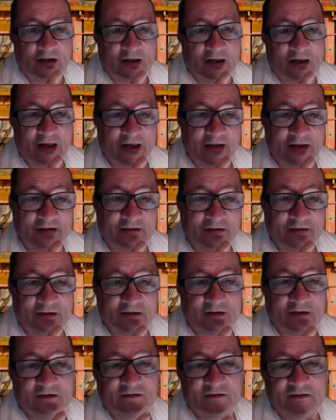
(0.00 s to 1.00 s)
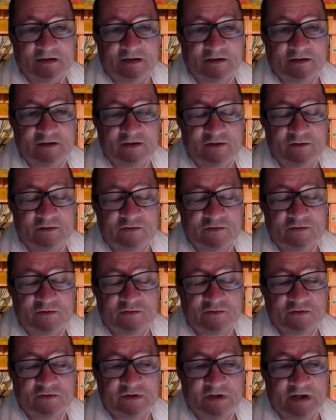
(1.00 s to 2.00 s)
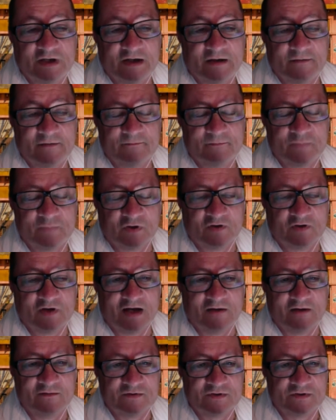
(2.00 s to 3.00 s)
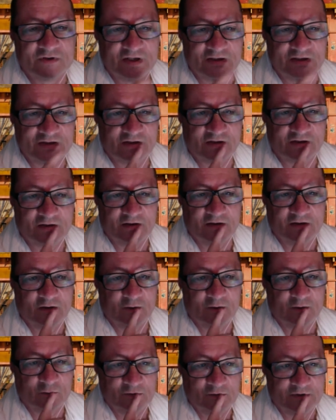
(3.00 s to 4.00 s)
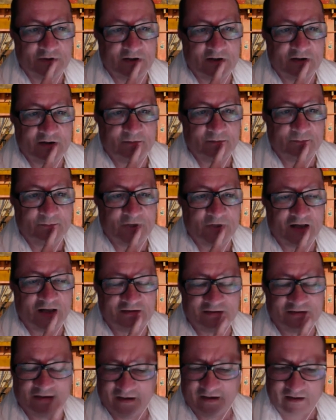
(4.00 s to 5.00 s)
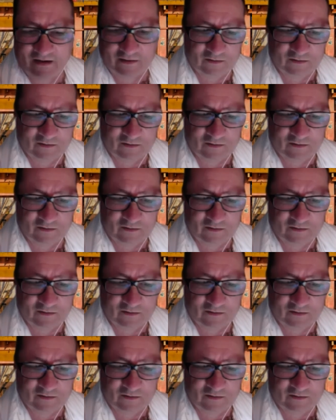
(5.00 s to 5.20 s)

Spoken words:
n that you should pronounce it with a plateal.